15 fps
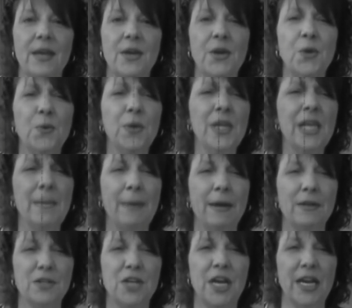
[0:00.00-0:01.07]
really
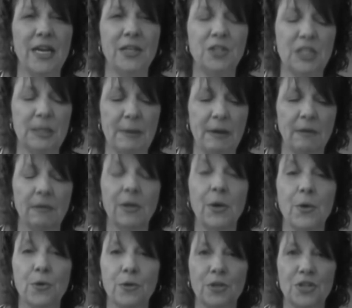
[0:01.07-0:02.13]
about change. It's about
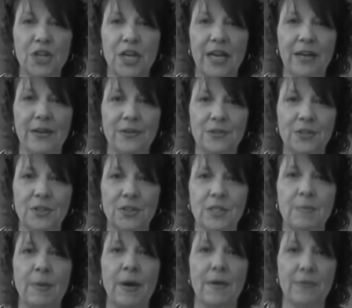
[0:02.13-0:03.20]
local change.
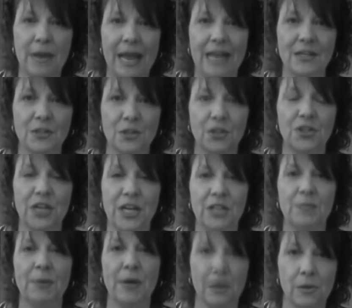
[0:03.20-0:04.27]
It's about national
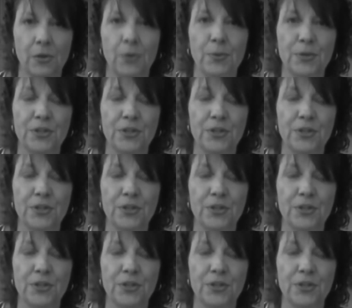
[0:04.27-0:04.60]
change, about global